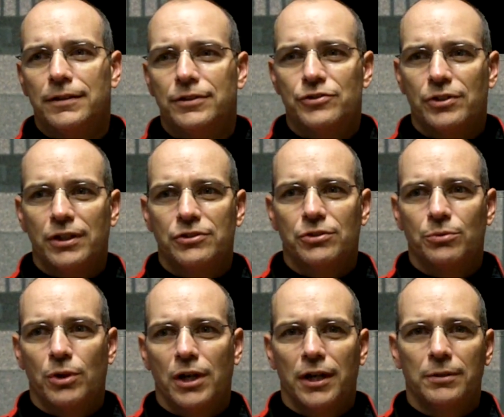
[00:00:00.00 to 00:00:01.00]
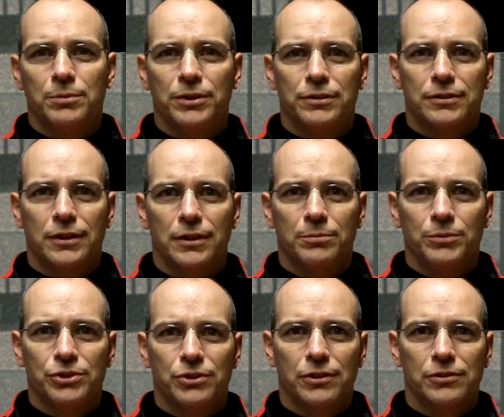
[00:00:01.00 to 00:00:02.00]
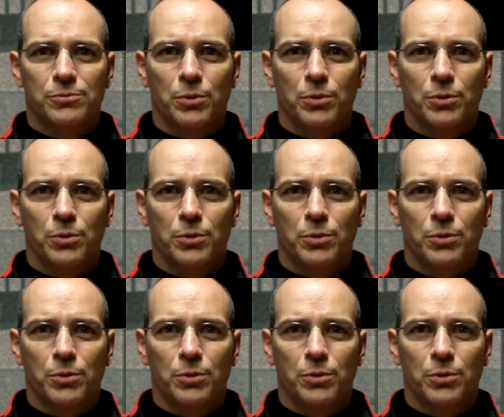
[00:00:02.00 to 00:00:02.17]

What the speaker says: It's nationwide, but Michigan's